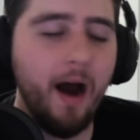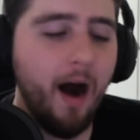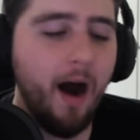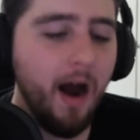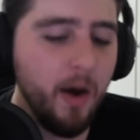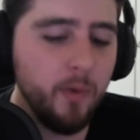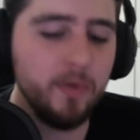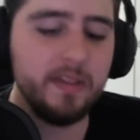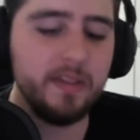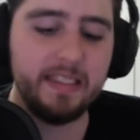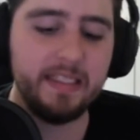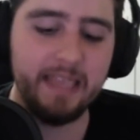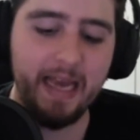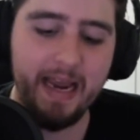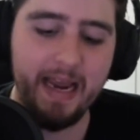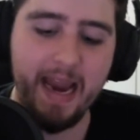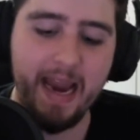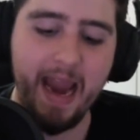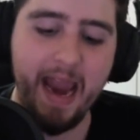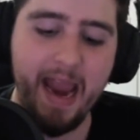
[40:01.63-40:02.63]
I would
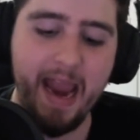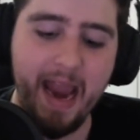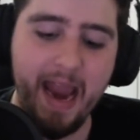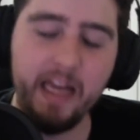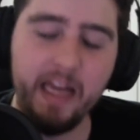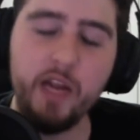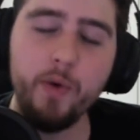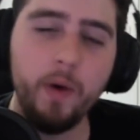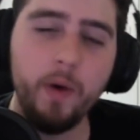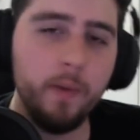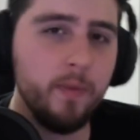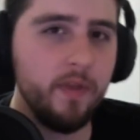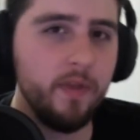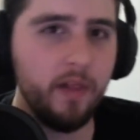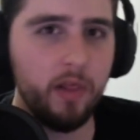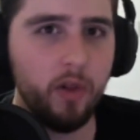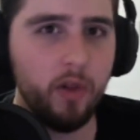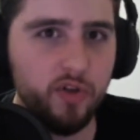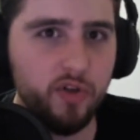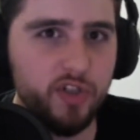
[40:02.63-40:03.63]
say anyone with
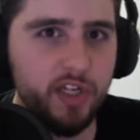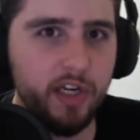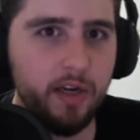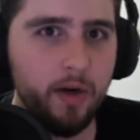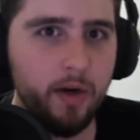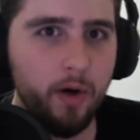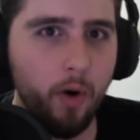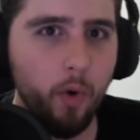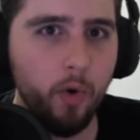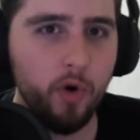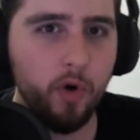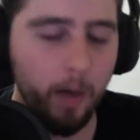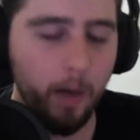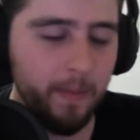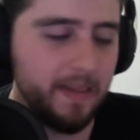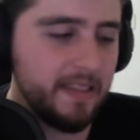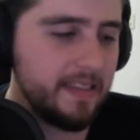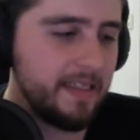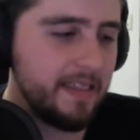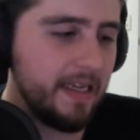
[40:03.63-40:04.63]
logic or
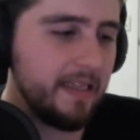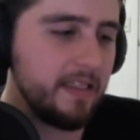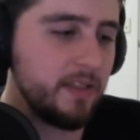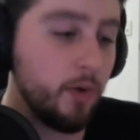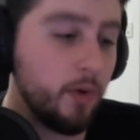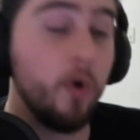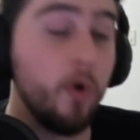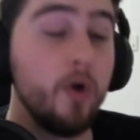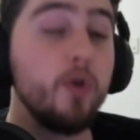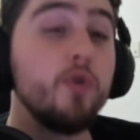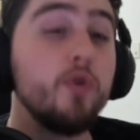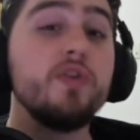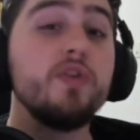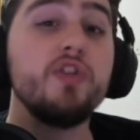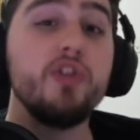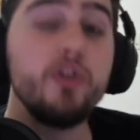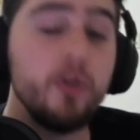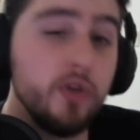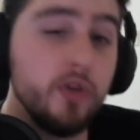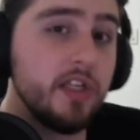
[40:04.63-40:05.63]
common sense, or who
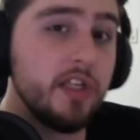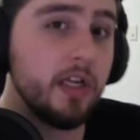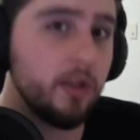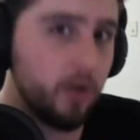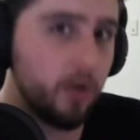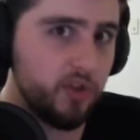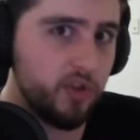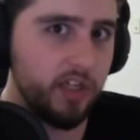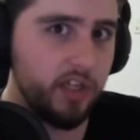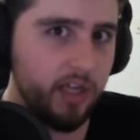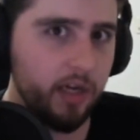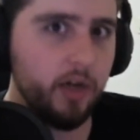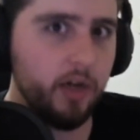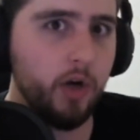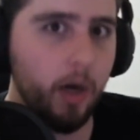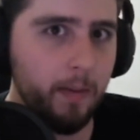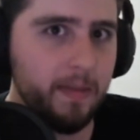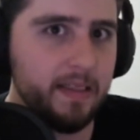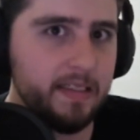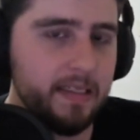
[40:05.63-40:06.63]
is using logic and
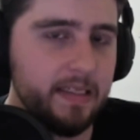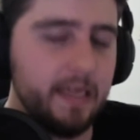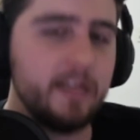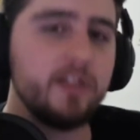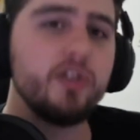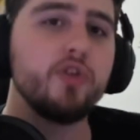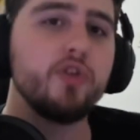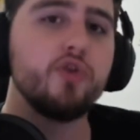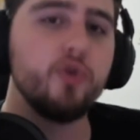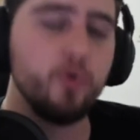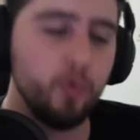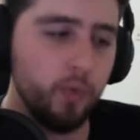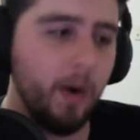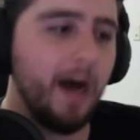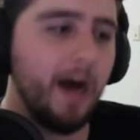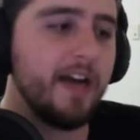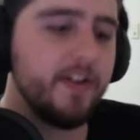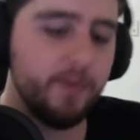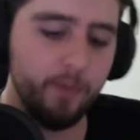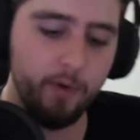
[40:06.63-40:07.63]
common sense to
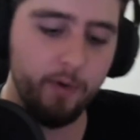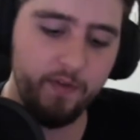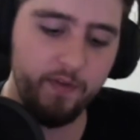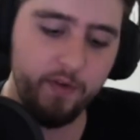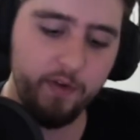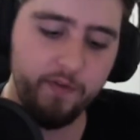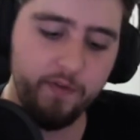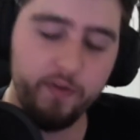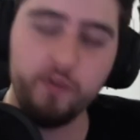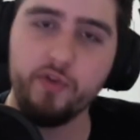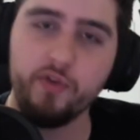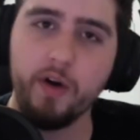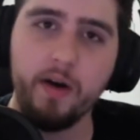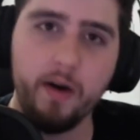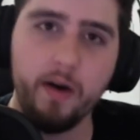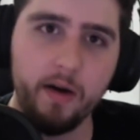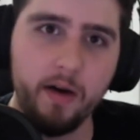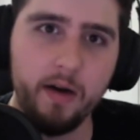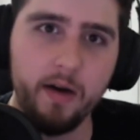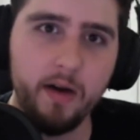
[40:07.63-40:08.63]
write a review for
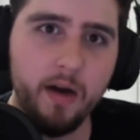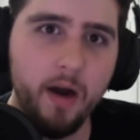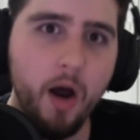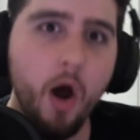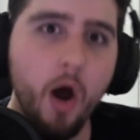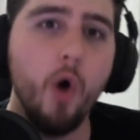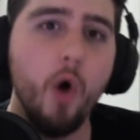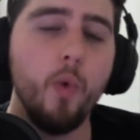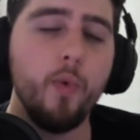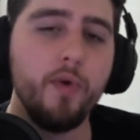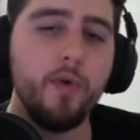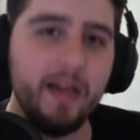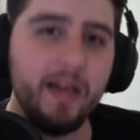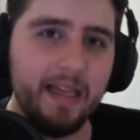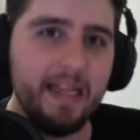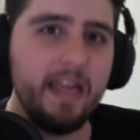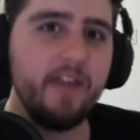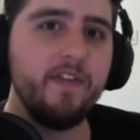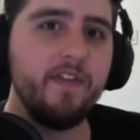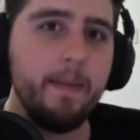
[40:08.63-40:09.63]
Dreadhunger, would
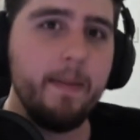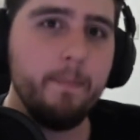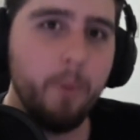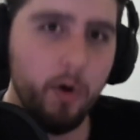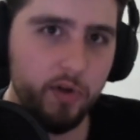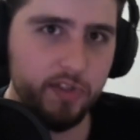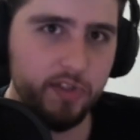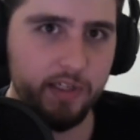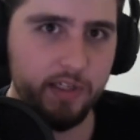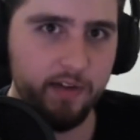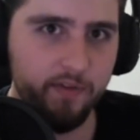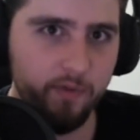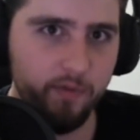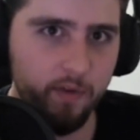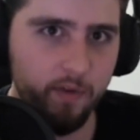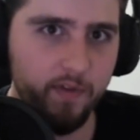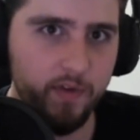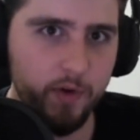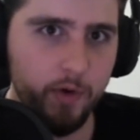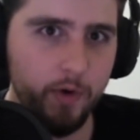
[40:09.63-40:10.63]
leave a positive
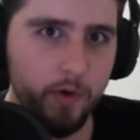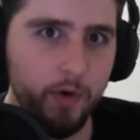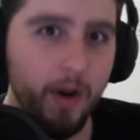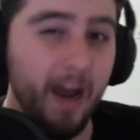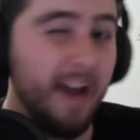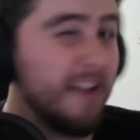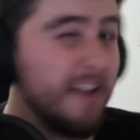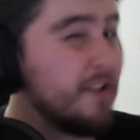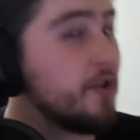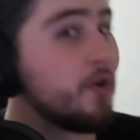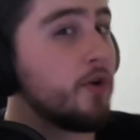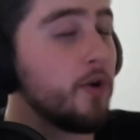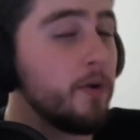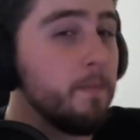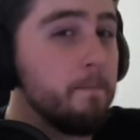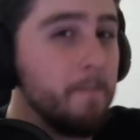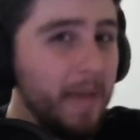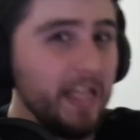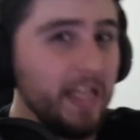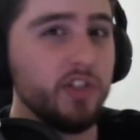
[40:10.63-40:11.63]
review. You could
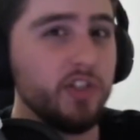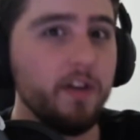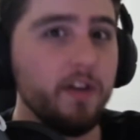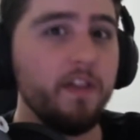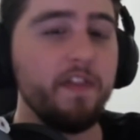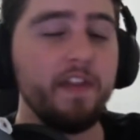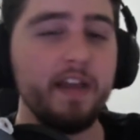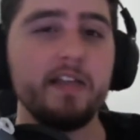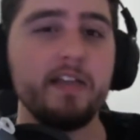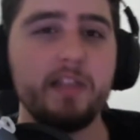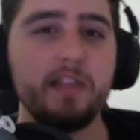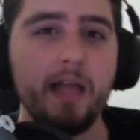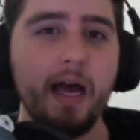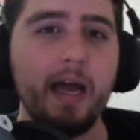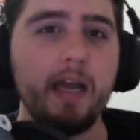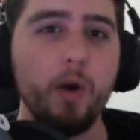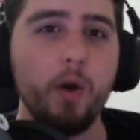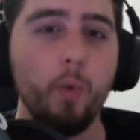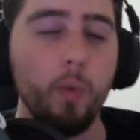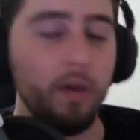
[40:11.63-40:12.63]
mention things
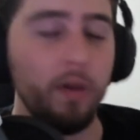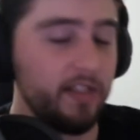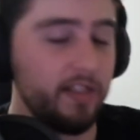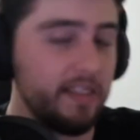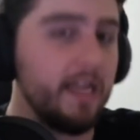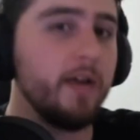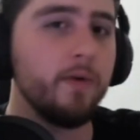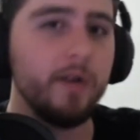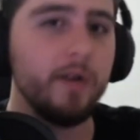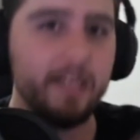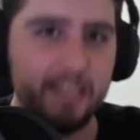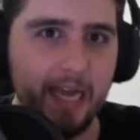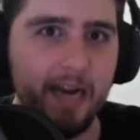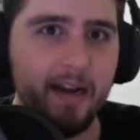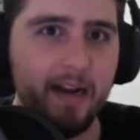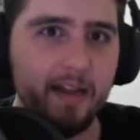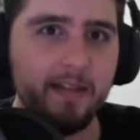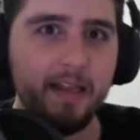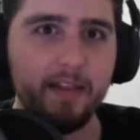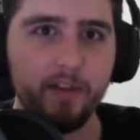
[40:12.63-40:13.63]
like, well, it's
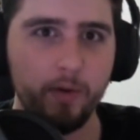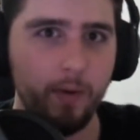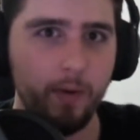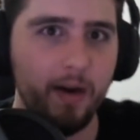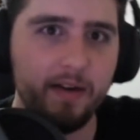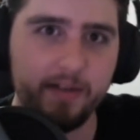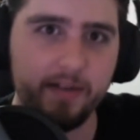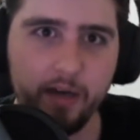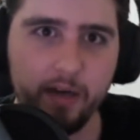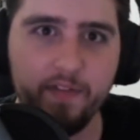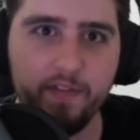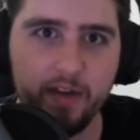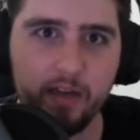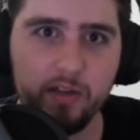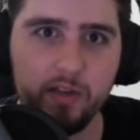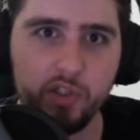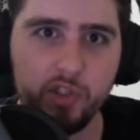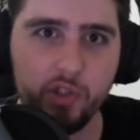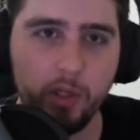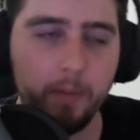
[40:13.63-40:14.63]
irritating that there aren't enough
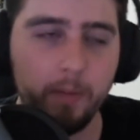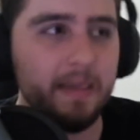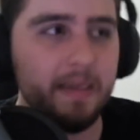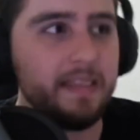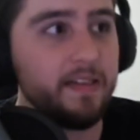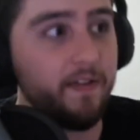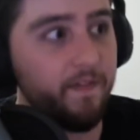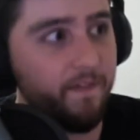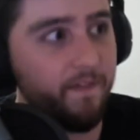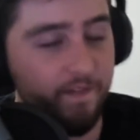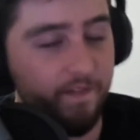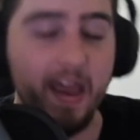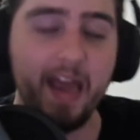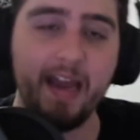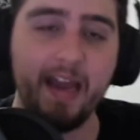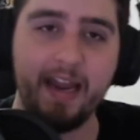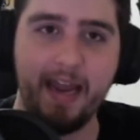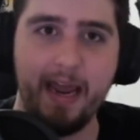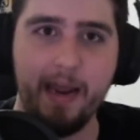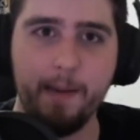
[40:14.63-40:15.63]
English lobbies. Fair
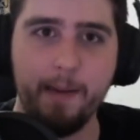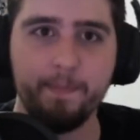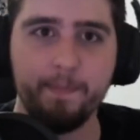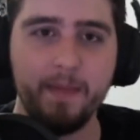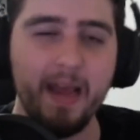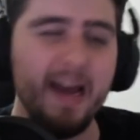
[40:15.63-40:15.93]
game.